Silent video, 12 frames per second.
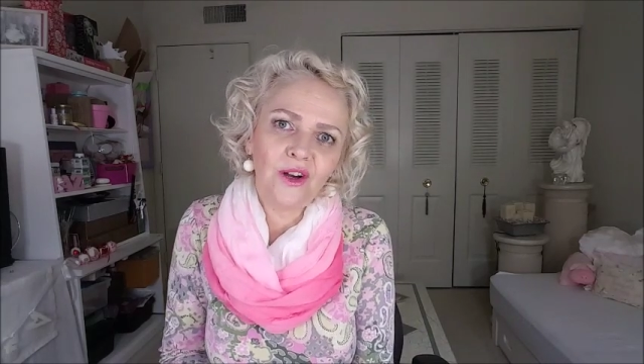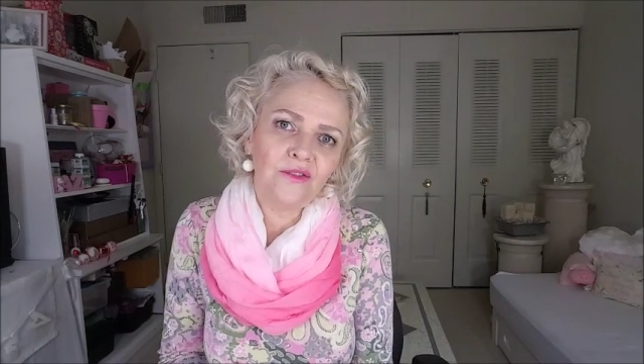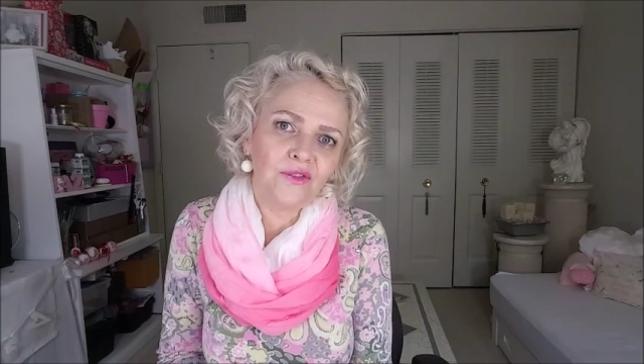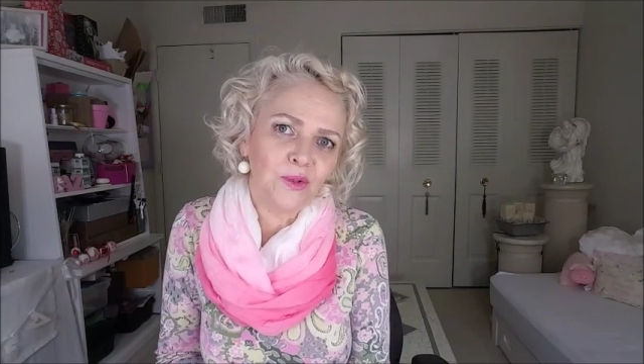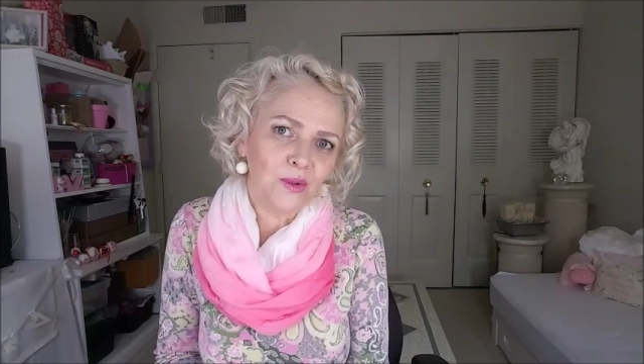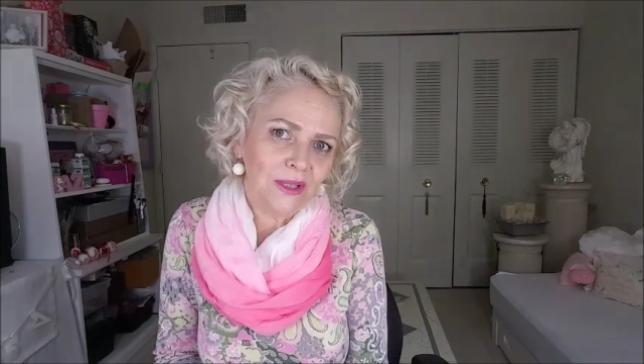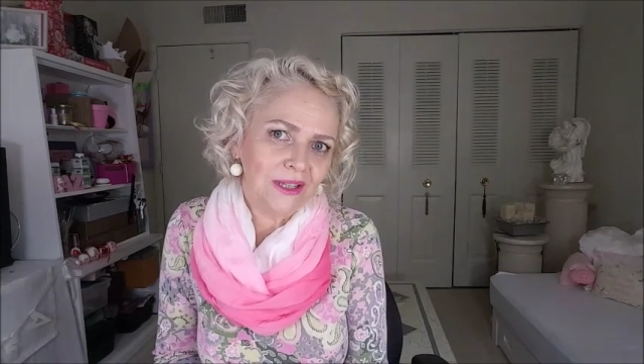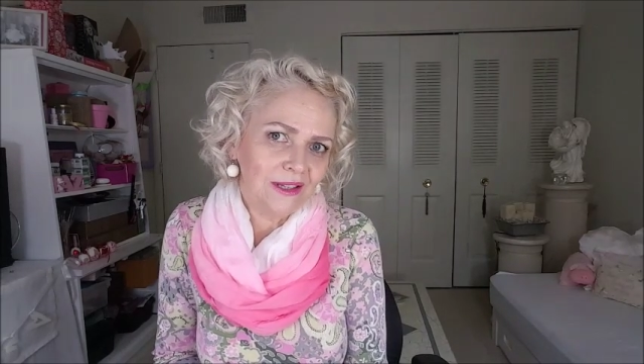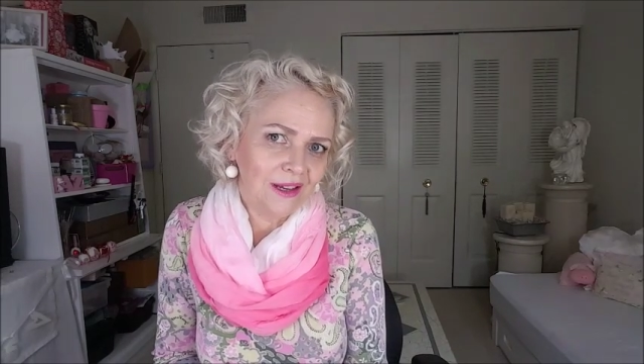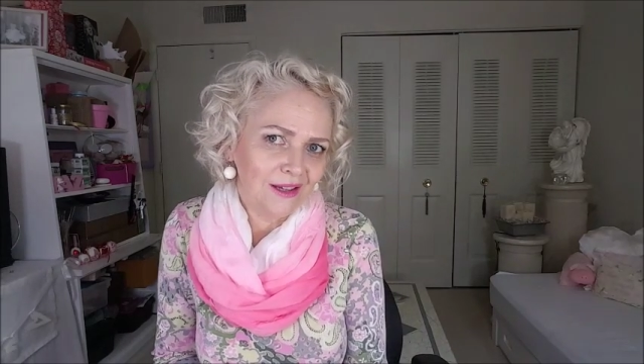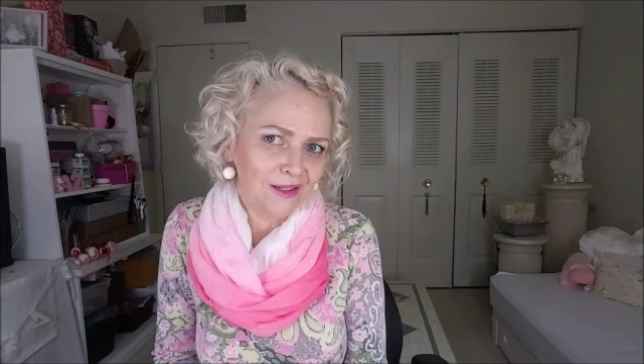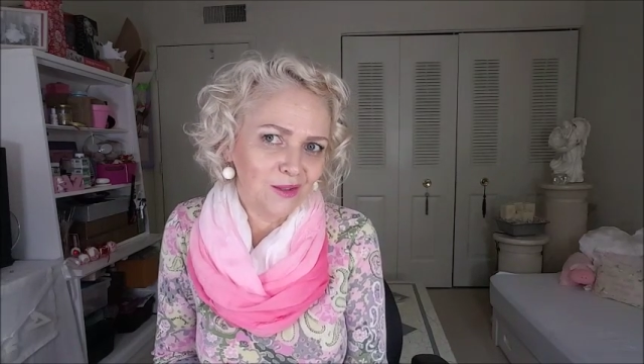of good
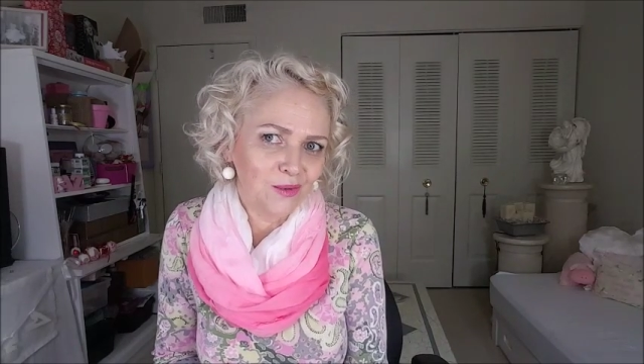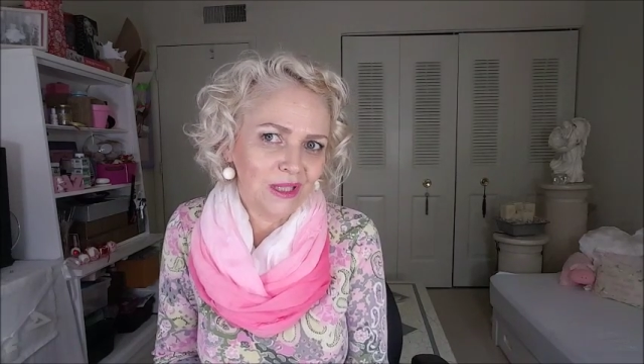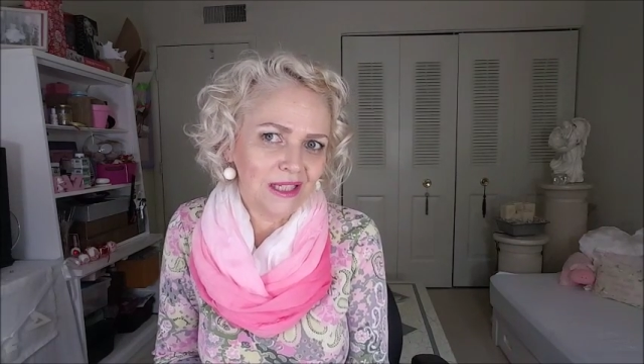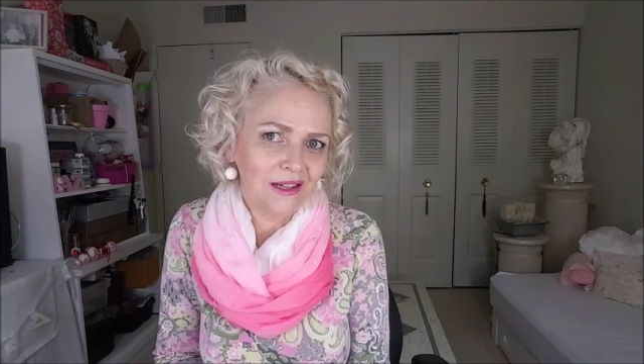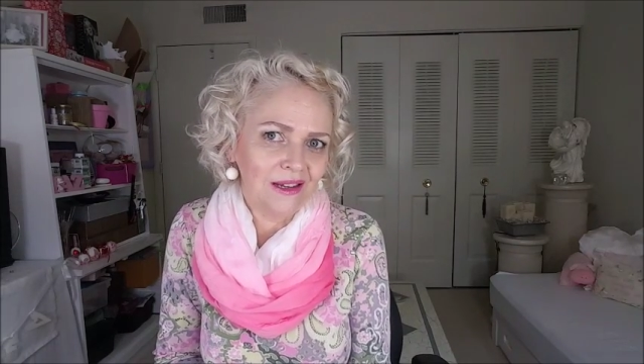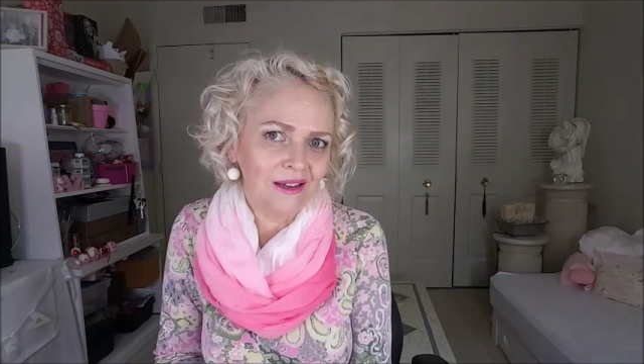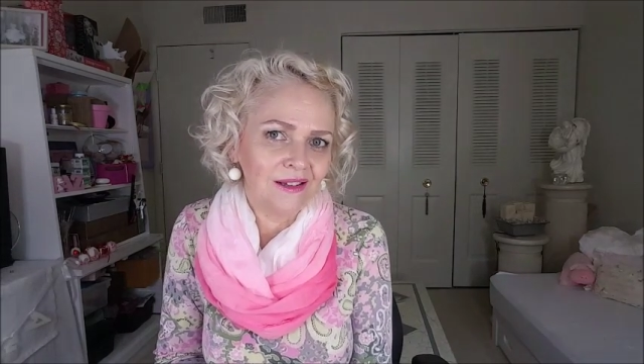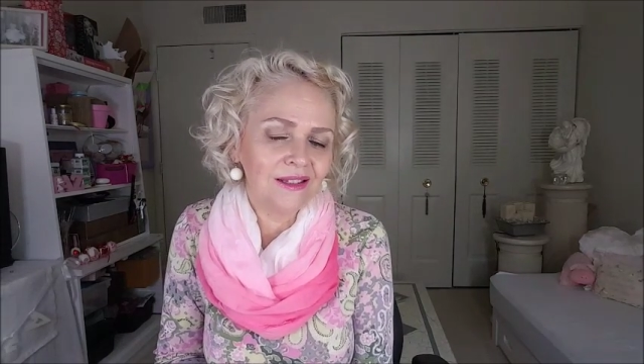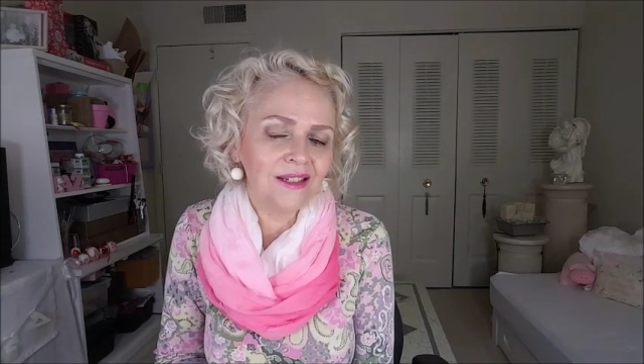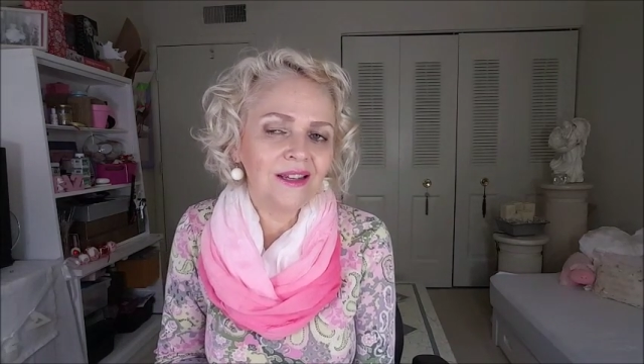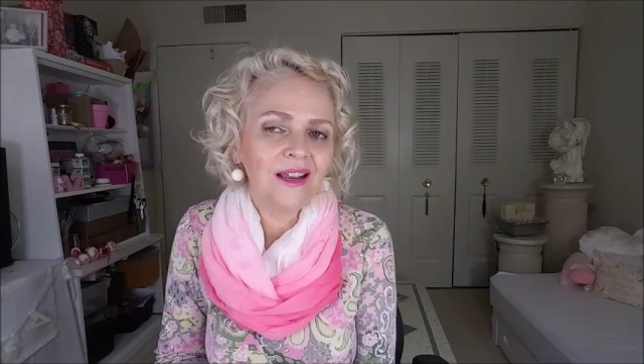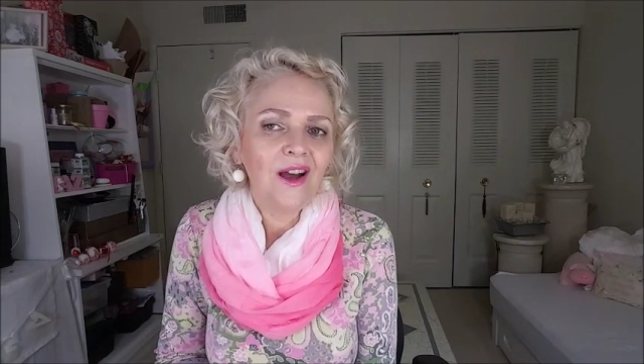things with
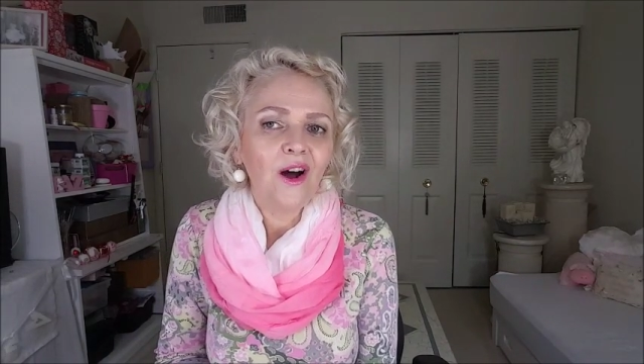it.